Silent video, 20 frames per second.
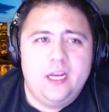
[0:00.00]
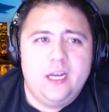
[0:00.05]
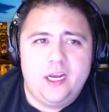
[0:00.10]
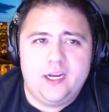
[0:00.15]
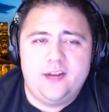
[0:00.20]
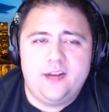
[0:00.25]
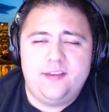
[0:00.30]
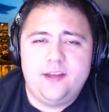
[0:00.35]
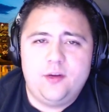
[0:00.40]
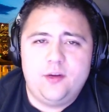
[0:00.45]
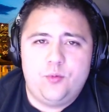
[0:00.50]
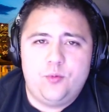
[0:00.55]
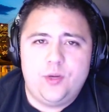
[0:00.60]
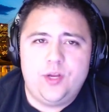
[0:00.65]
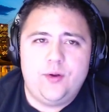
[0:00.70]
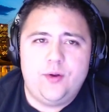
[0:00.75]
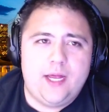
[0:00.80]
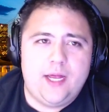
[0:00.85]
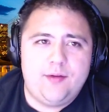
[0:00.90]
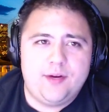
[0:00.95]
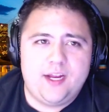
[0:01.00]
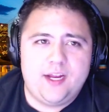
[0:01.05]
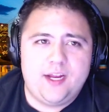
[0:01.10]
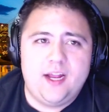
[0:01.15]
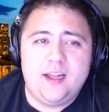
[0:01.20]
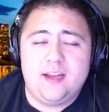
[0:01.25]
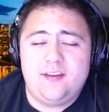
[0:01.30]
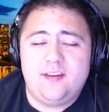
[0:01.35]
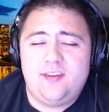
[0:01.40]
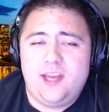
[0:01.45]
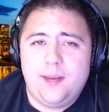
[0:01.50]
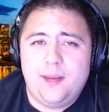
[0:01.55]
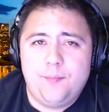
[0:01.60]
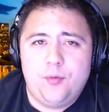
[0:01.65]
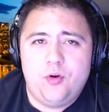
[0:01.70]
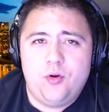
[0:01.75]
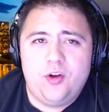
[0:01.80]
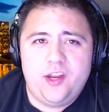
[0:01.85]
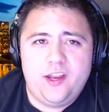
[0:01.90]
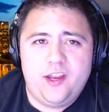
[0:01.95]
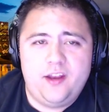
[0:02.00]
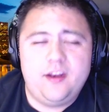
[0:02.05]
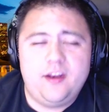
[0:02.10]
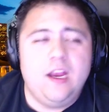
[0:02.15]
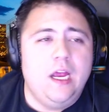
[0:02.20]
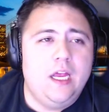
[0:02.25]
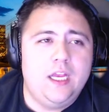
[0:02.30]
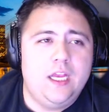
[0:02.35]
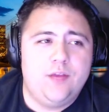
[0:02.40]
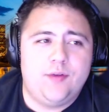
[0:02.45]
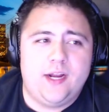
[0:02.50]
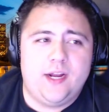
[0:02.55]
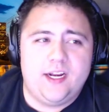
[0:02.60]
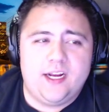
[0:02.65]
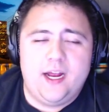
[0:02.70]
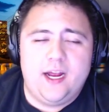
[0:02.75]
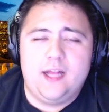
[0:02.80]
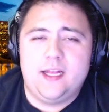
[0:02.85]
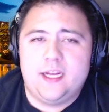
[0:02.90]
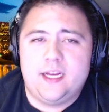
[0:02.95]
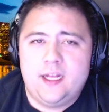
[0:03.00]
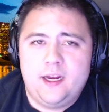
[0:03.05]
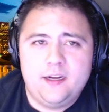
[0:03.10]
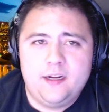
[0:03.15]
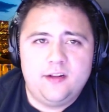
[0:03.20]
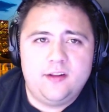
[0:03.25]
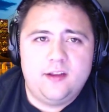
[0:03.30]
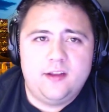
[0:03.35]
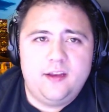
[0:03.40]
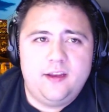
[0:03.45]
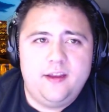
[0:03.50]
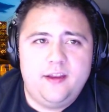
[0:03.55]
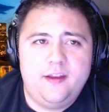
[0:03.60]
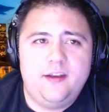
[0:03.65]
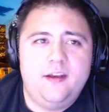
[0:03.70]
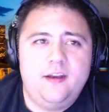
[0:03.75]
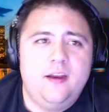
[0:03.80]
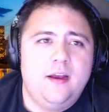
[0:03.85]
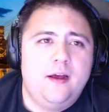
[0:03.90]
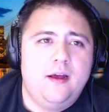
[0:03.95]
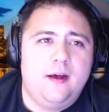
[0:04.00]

And I think when you have a guy like Sandberg in, you've got a guy like Heinola in,